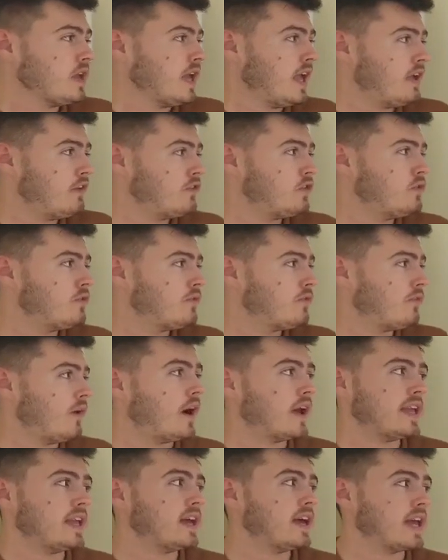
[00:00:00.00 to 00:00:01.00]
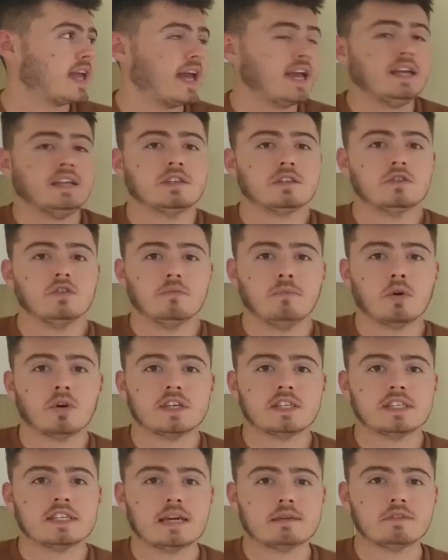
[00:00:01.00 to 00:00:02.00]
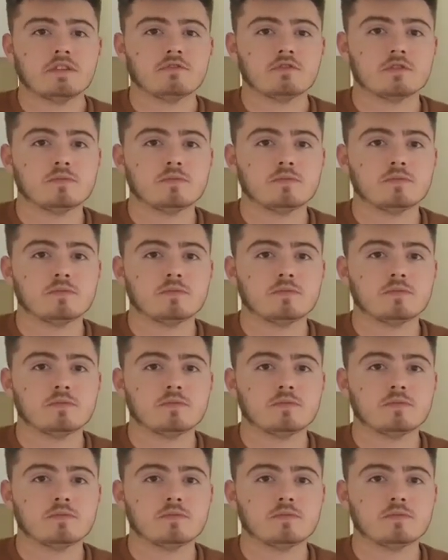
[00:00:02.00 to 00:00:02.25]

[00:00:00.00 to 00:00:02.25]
if you fight against your body's adaptive